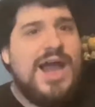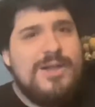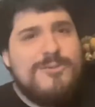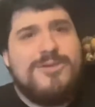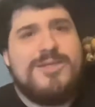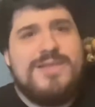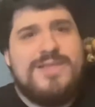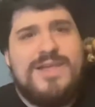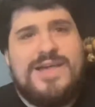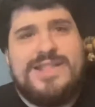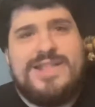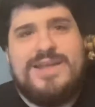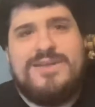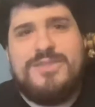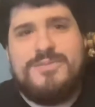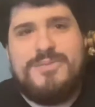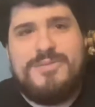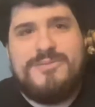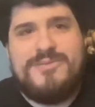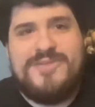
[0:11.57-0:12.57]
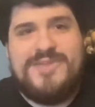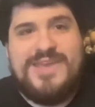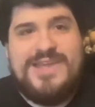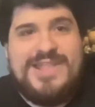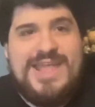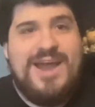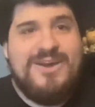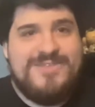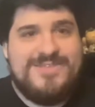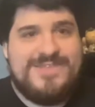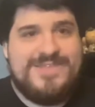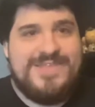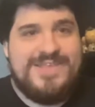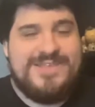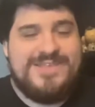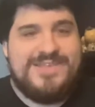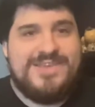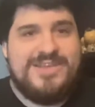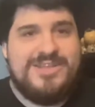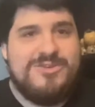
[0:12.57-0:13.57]
I really liked how the BBC announced
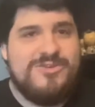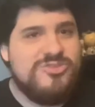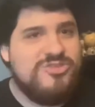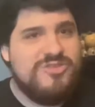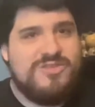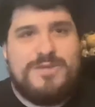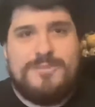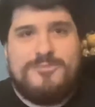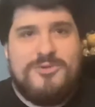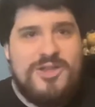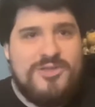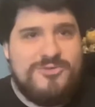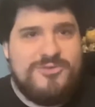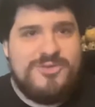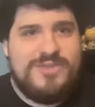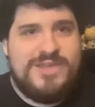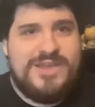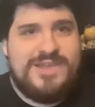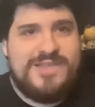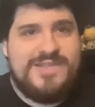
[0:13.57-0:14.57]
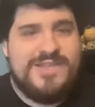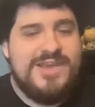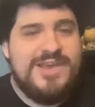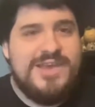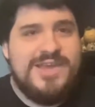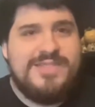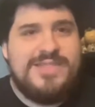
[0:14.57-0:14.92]
this. You know, it's just a press release.